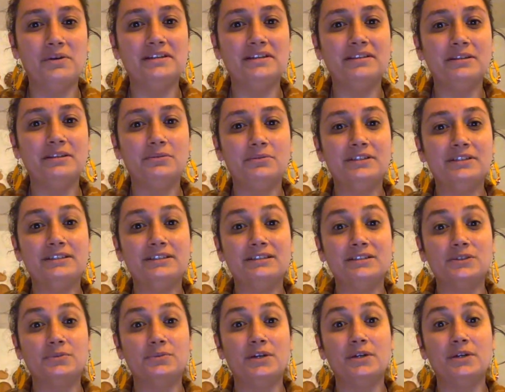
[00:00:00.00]
of the
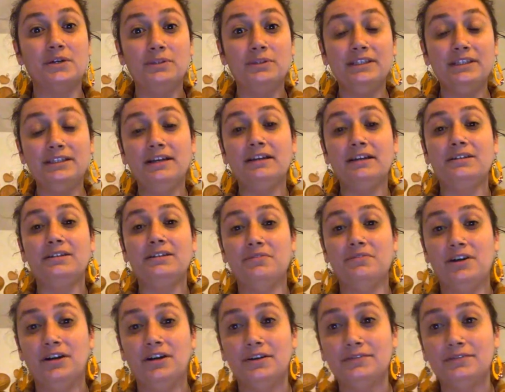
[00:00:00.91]
reasons why we got
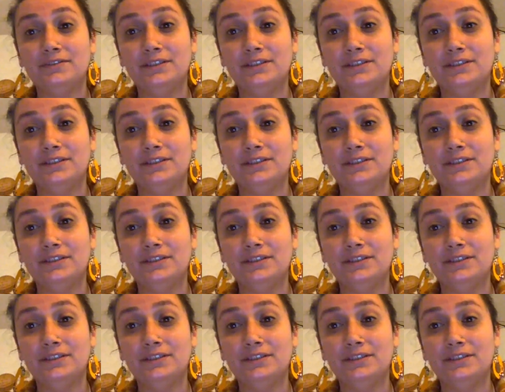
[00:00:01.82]
involved,